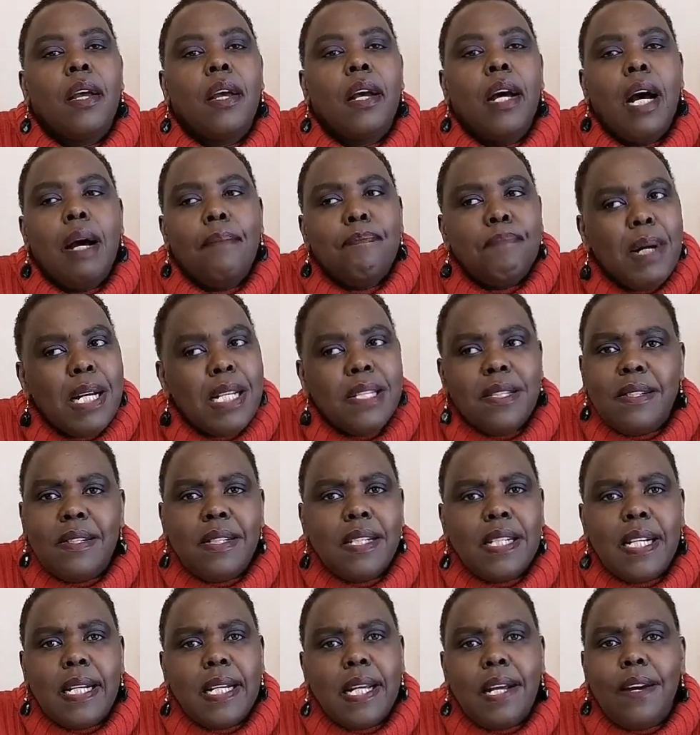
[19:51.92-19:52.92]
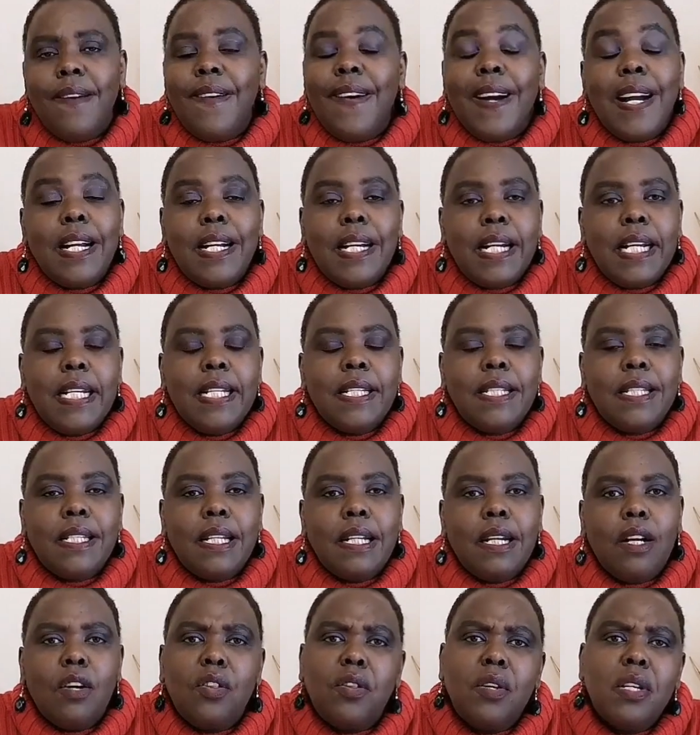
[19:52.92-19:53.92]
I personally organized,
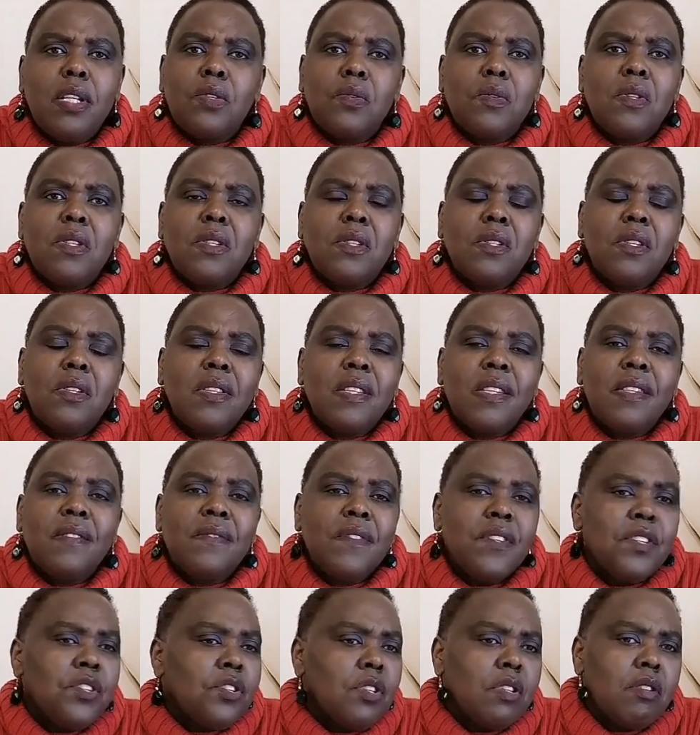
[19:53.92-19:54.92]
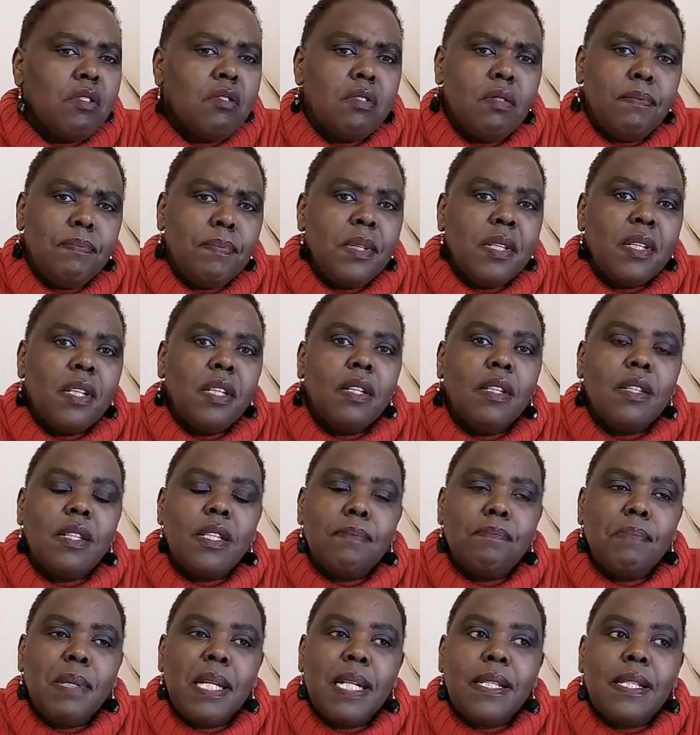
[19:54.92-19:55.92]
although it was not revision group or
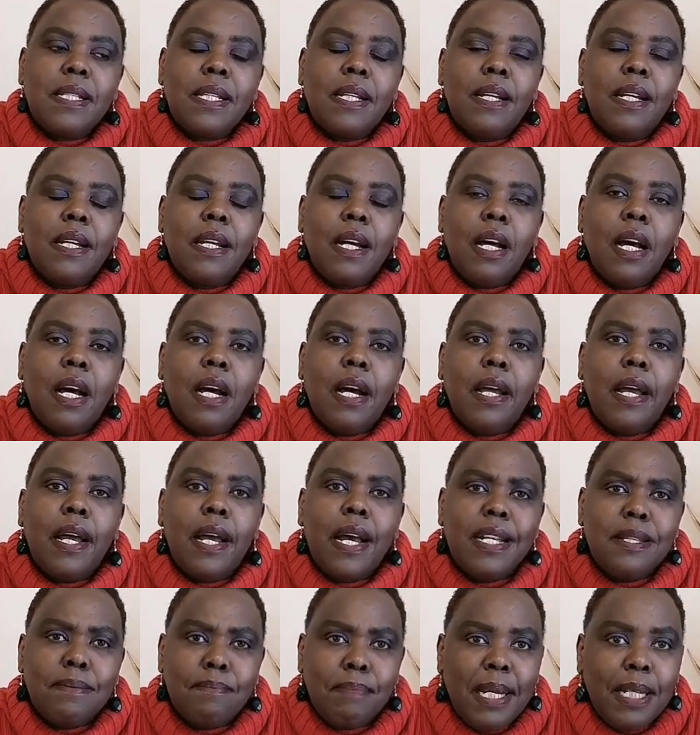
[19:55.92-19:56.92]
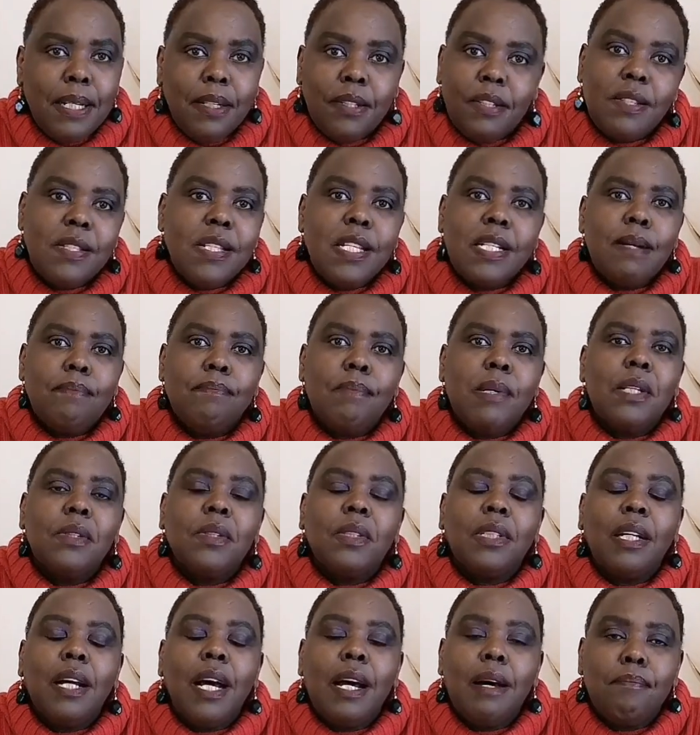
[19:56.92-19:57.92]
not, but I asked my daughter about
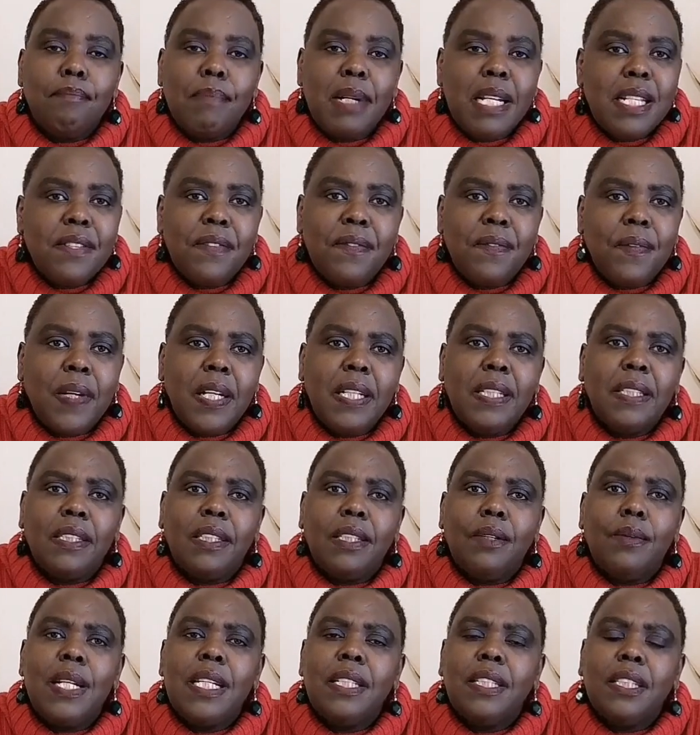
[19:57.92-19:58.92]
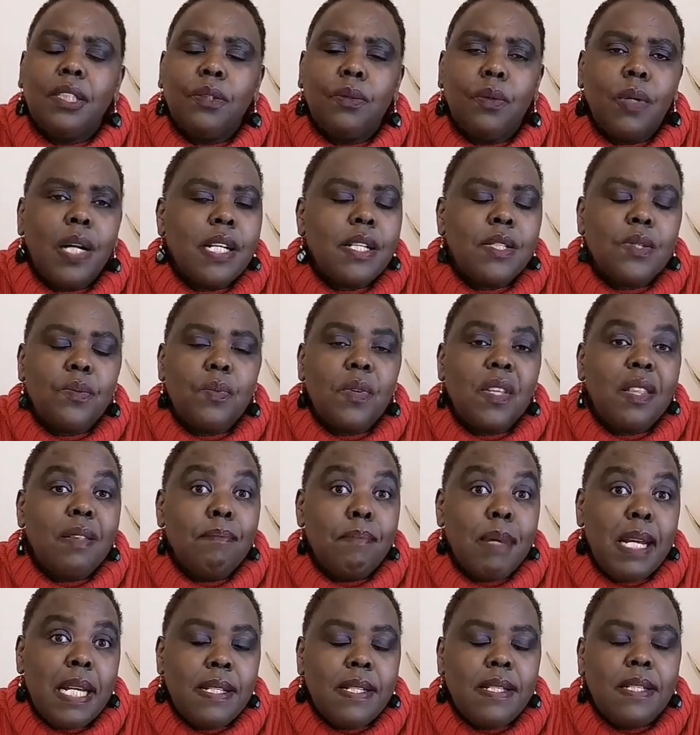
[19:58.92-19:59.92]
her best friends, the one she works with
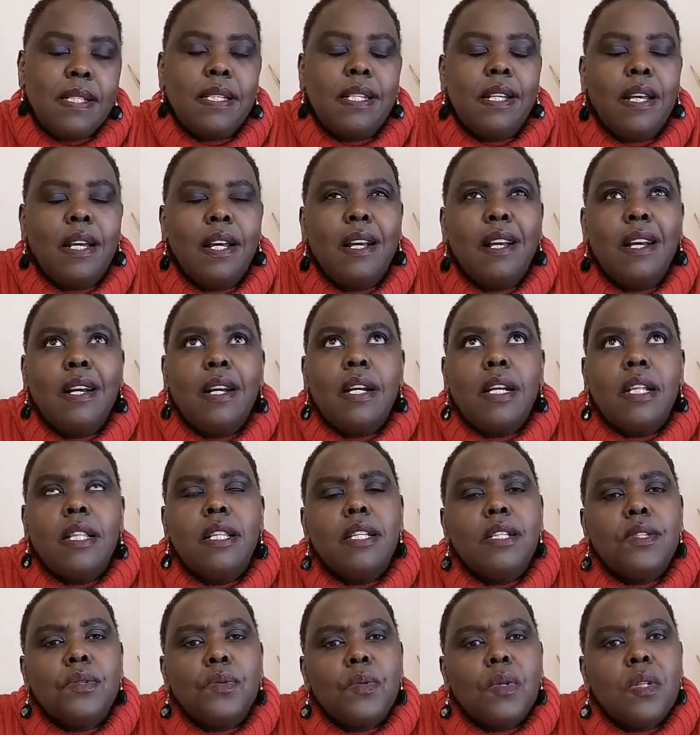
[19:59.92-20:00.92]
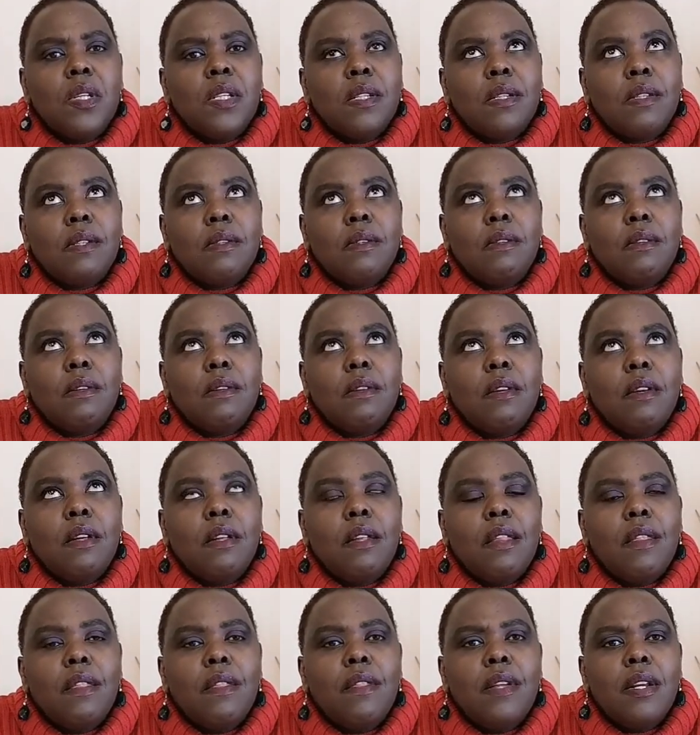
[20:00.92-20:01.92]
best. This was
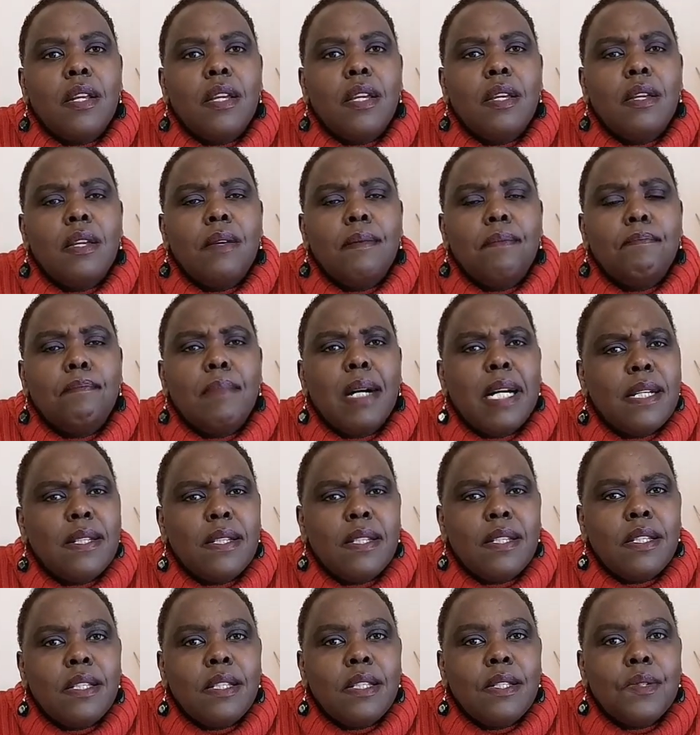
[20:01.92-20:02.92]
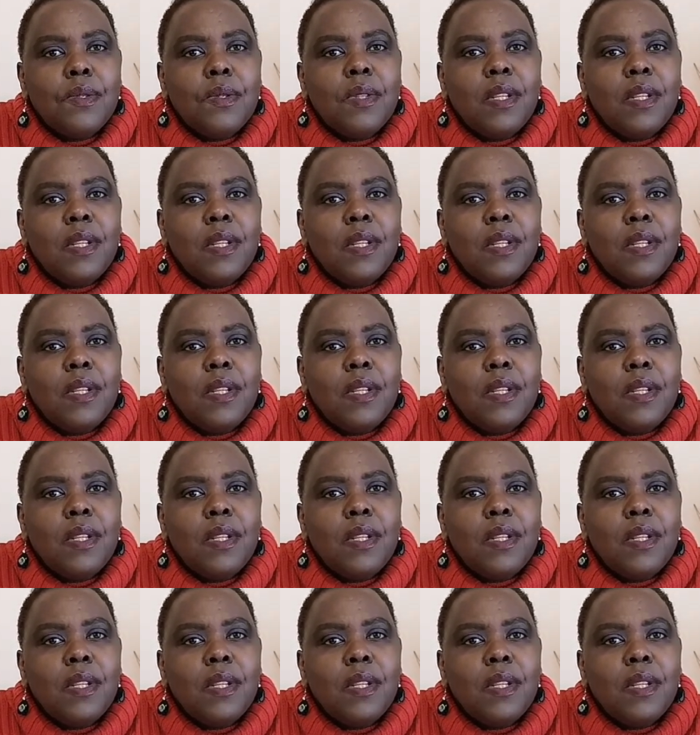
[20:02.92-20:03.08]
3 months to